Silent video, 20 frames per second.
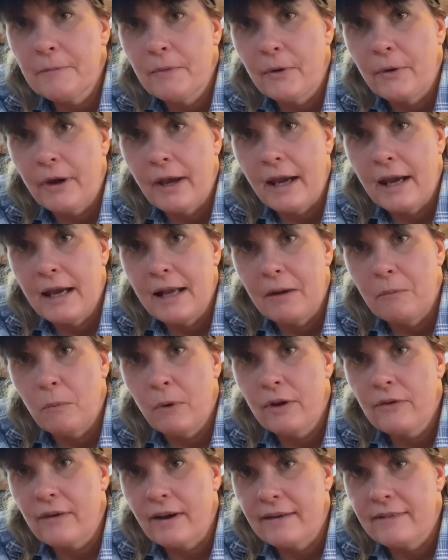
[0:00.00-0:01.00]
Okay, and
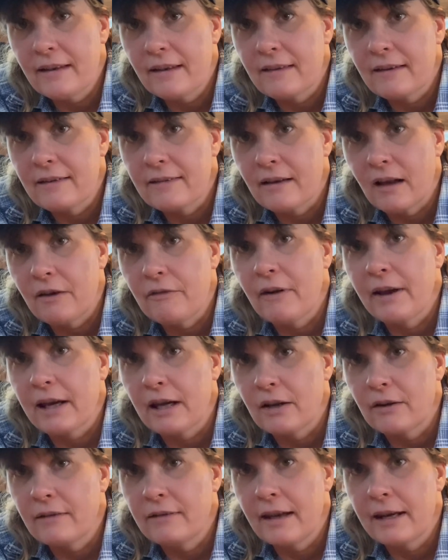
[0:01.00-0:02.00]
once I set this off, I
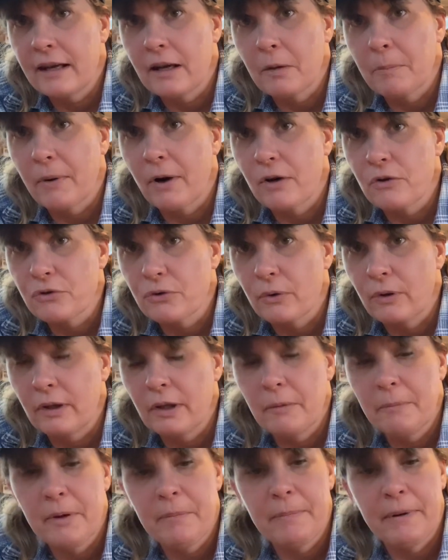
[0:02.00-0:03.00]
can take it apart and show it a little
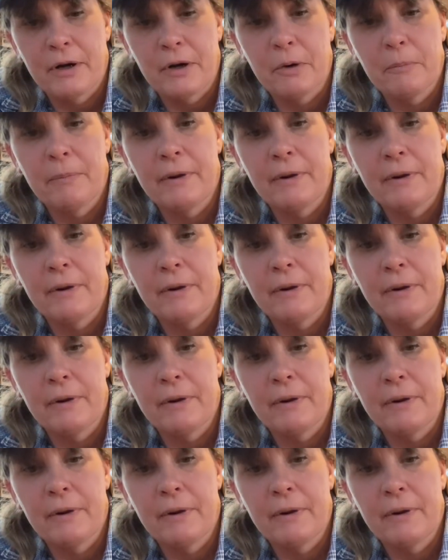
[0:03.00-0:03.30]
bit better,